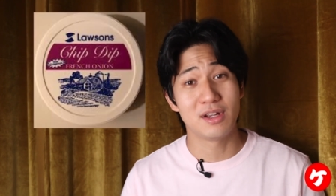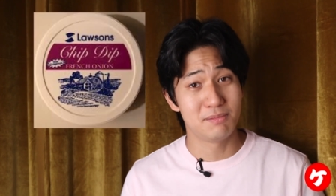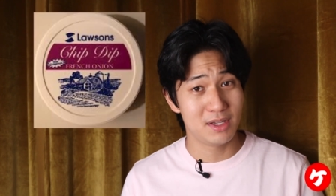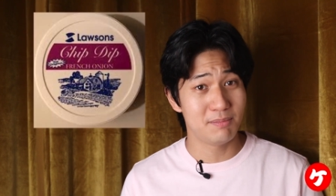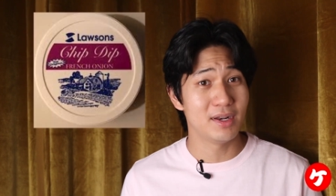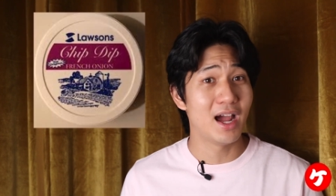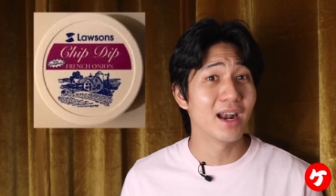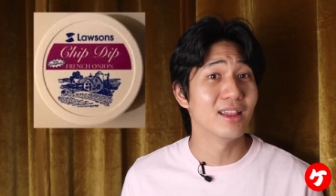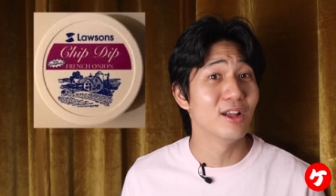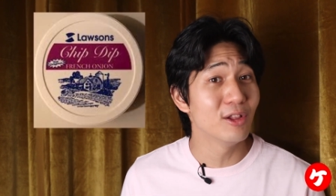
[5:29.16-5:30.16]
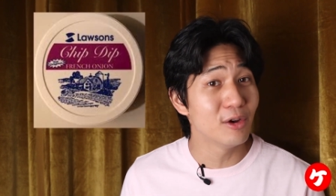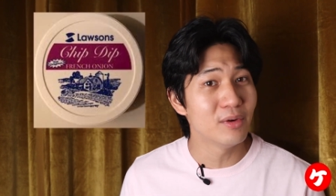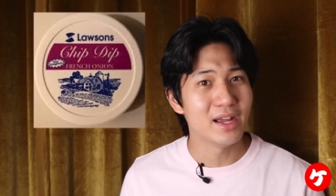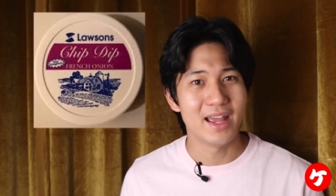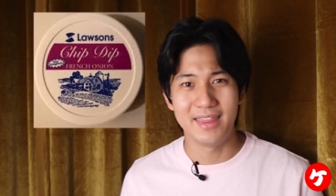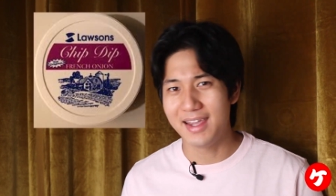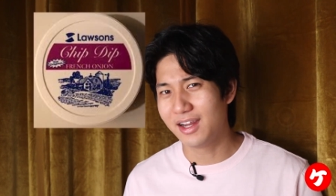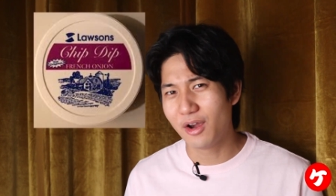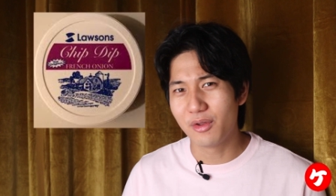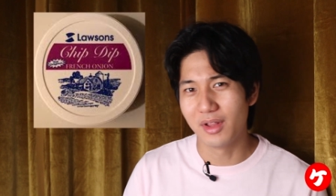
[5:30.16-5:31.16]
Chip Dip in Honolulu and
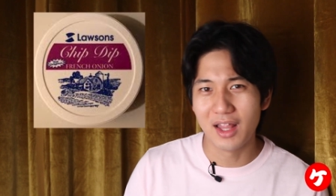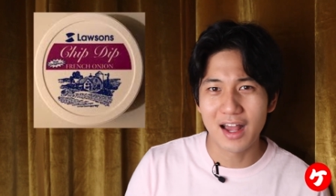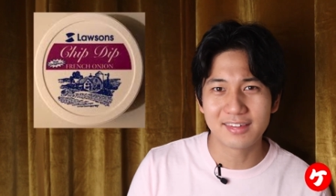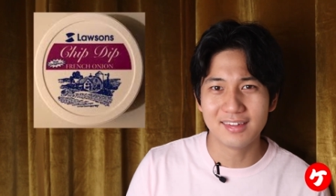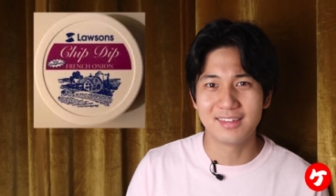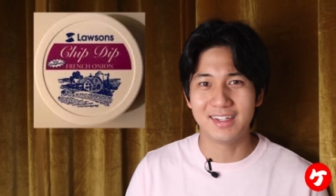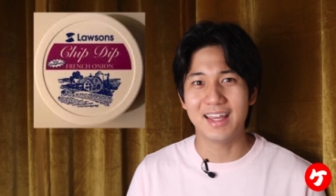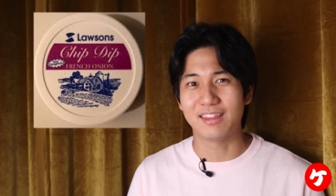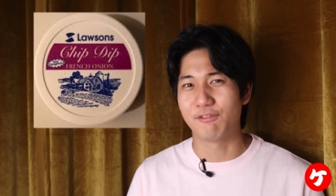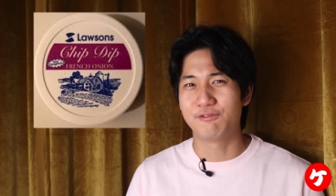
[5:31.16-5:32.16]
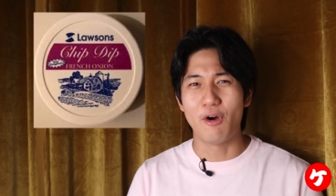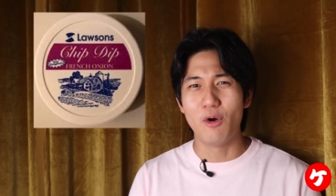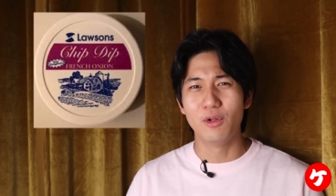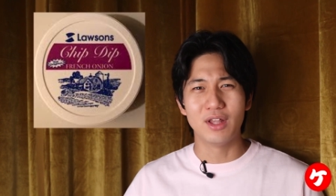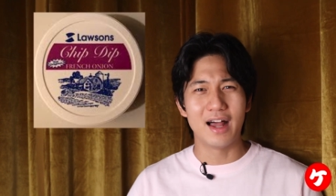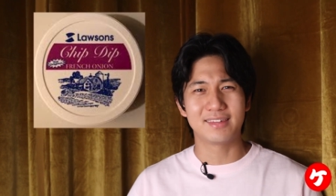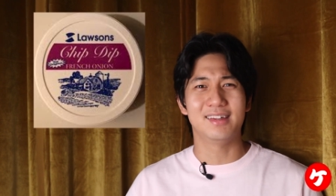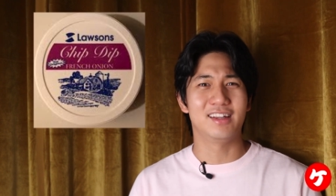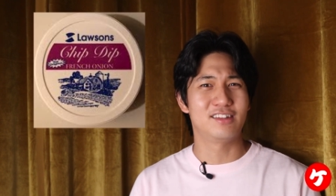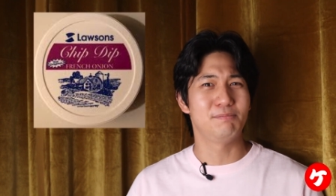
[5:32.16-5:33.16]
then go to a Lawson to get the full
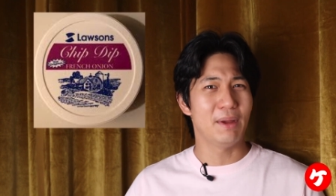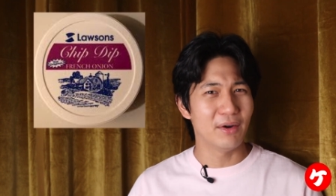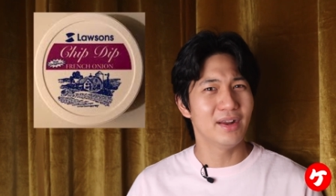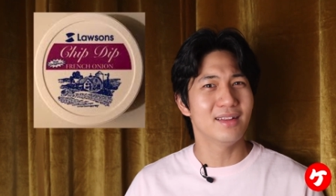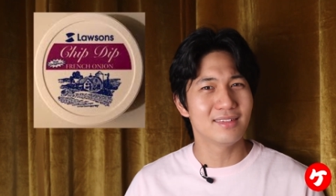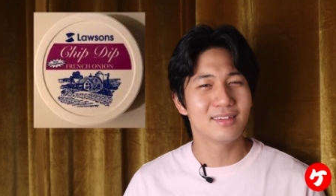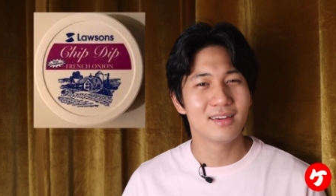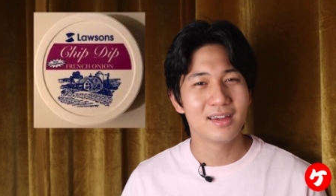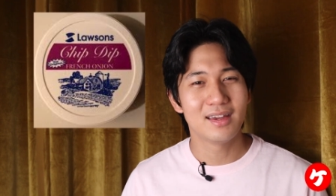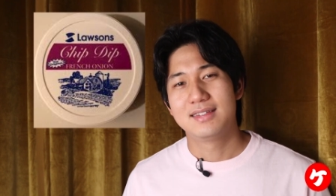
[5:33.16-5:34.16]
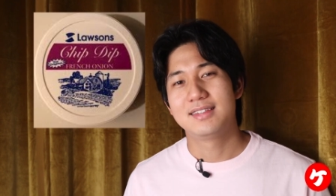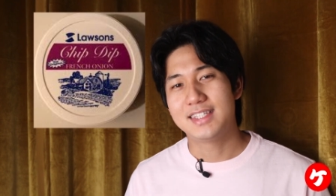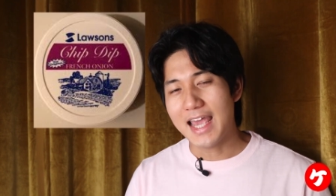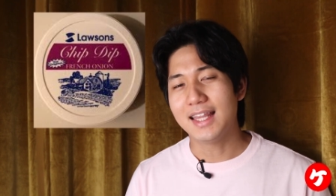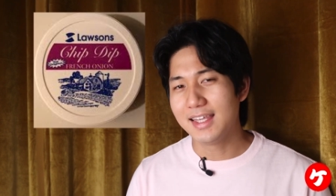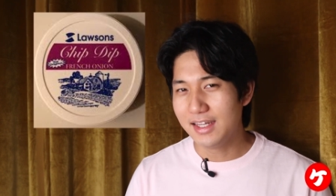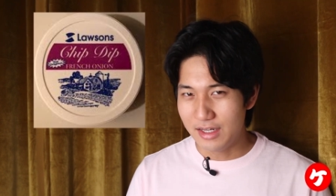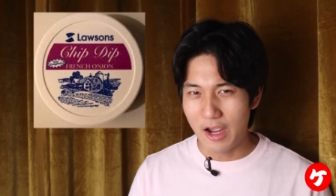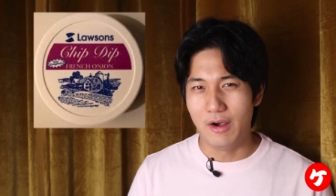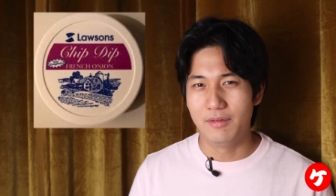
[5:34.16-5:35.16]
Lawson experience? Sadly,
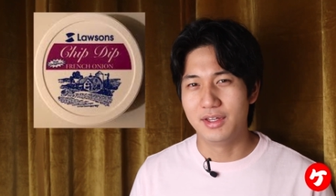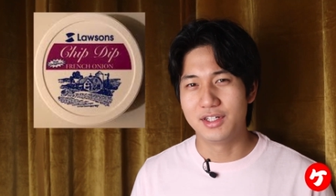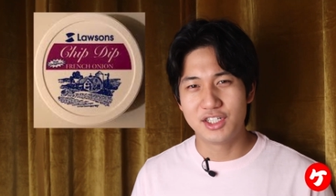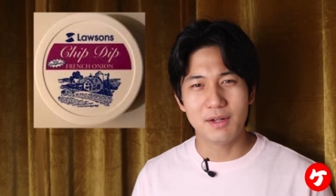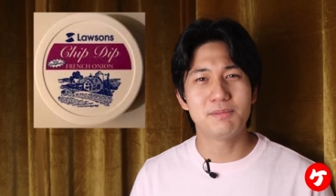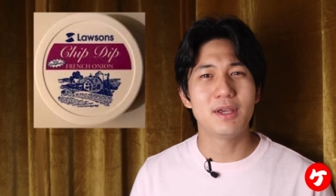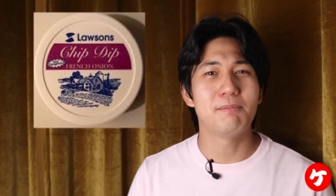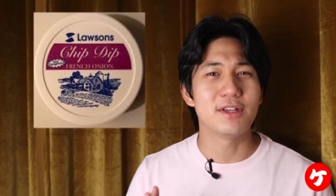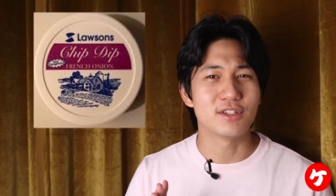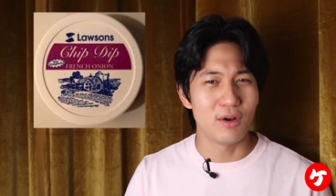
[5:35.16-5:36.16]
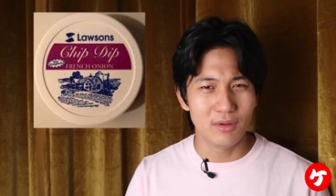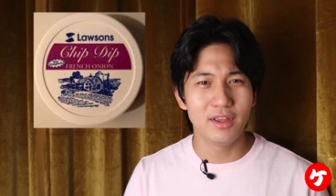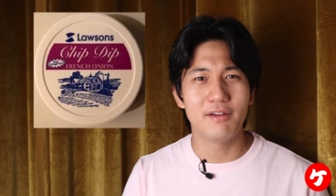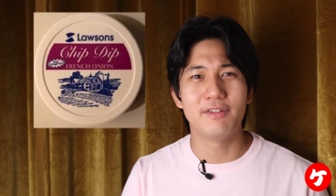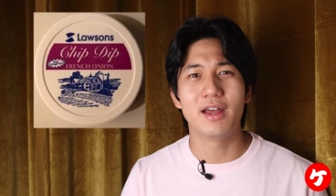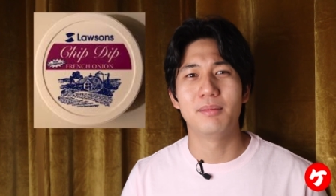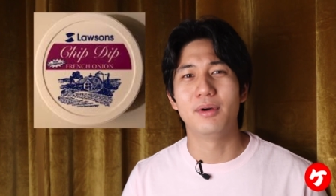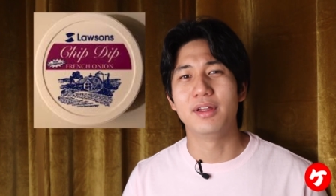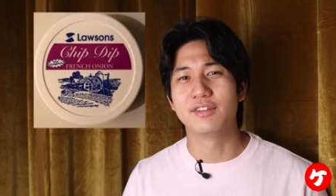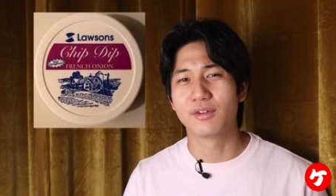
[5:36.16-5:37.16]
no. The Chip Dip is only
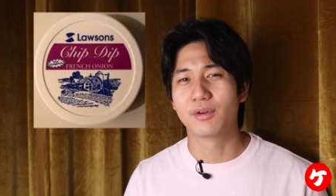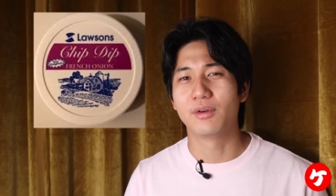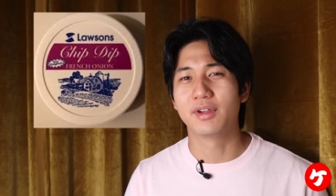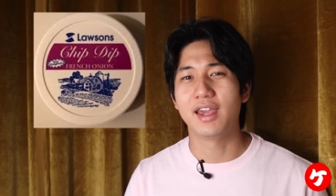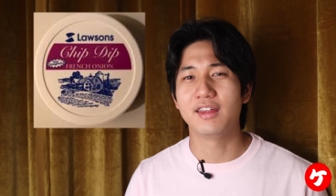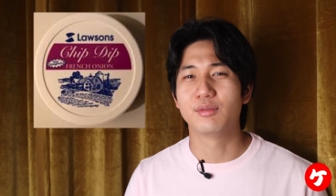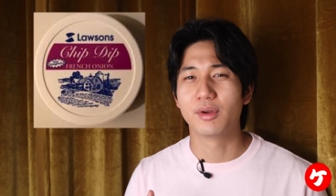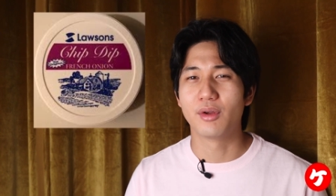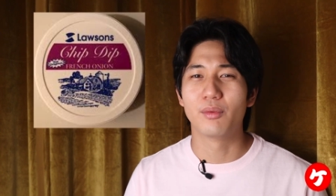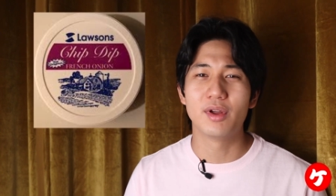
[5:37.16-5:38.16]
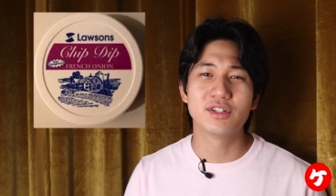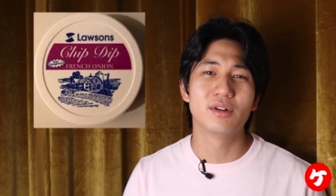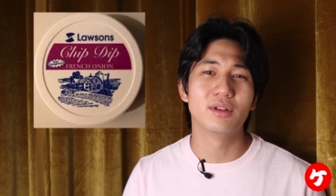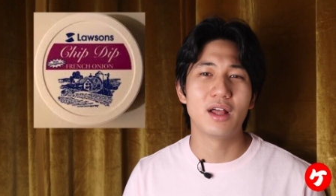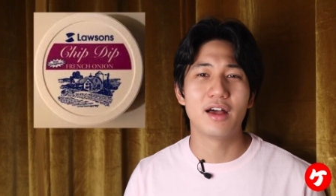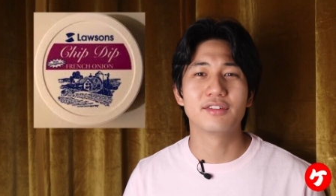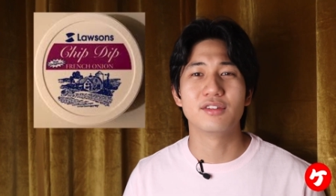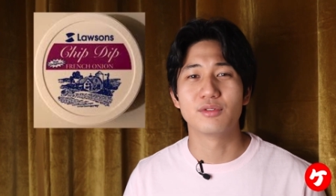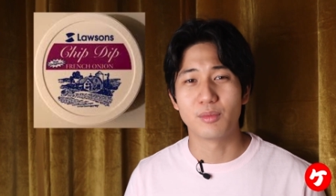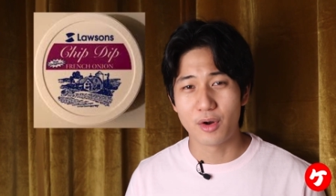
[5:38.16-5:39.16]
available in Circle K's where the original
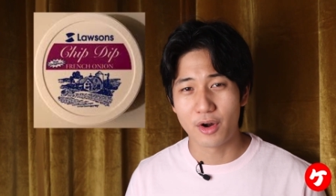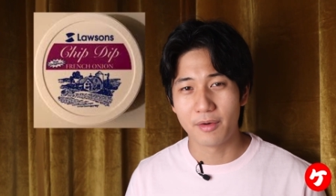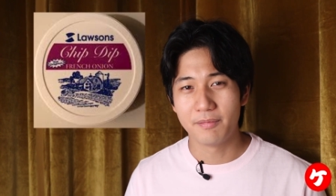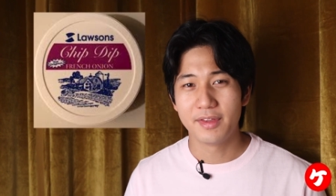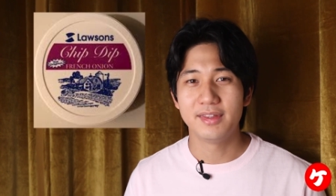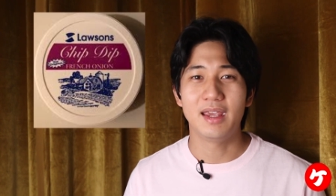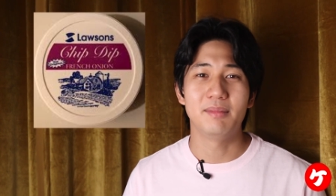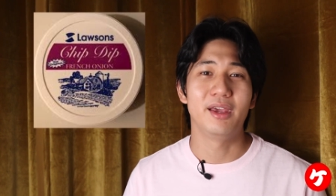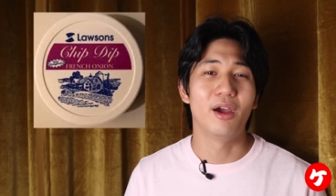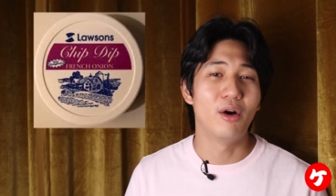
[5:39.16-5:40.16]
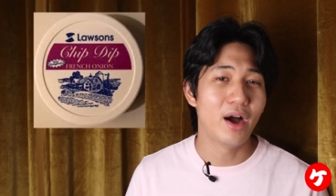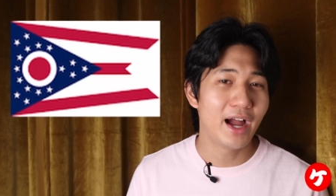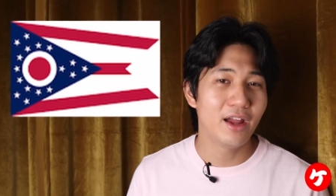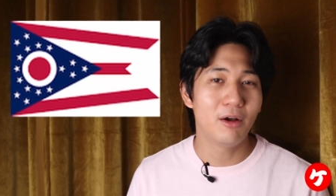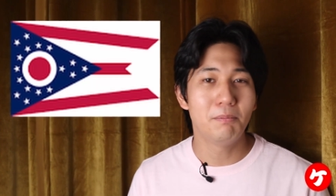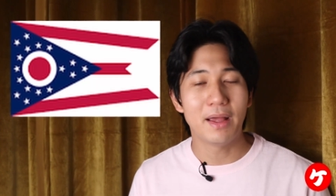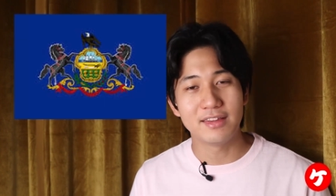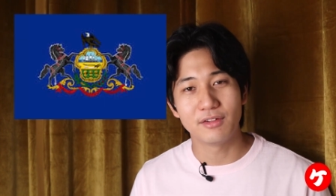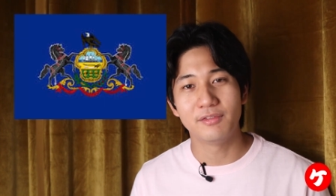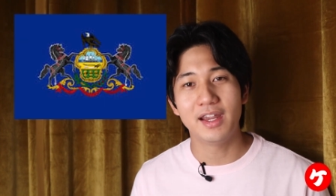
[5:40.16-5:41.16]
Lawsons were, namely Ohio,
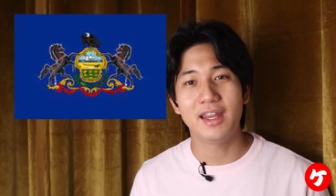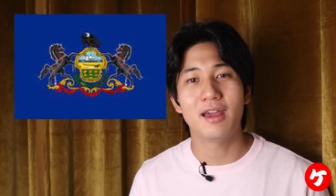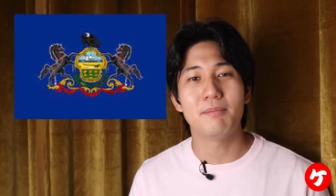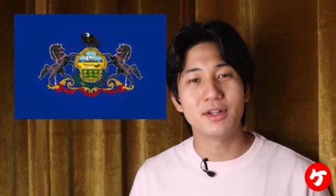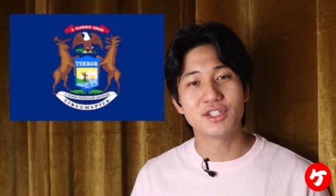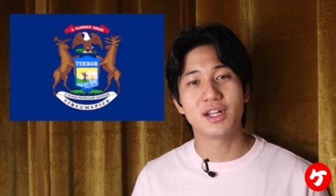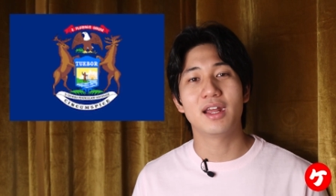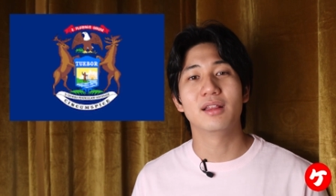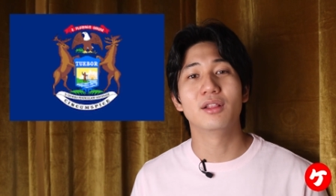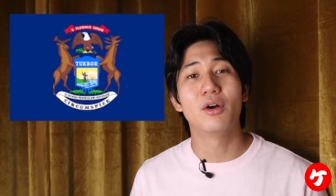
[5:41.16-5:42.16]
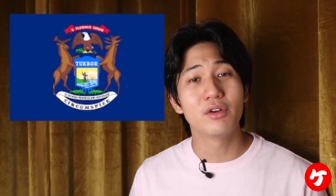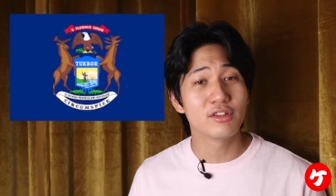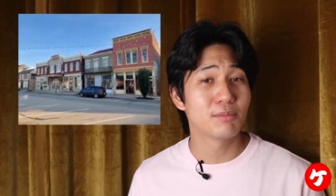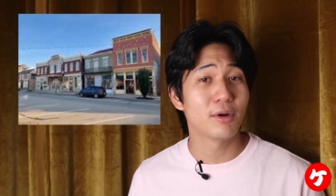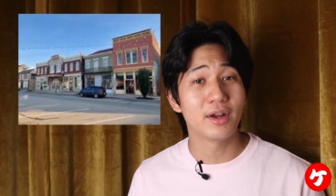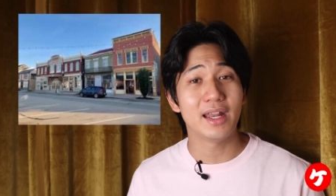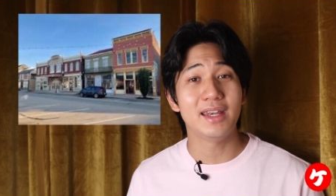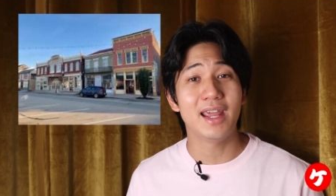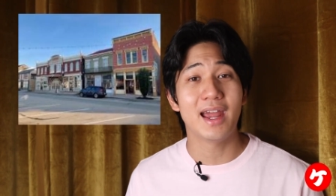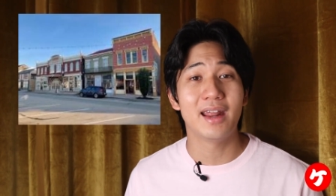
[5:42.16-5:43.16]
Pennsylvania, Michigan, Lawrenceburg,
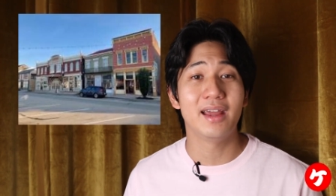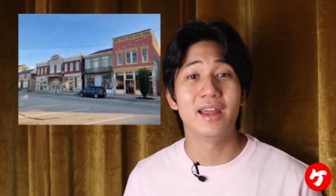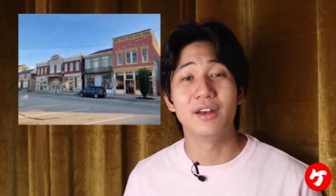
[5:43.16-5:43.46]
Indiana,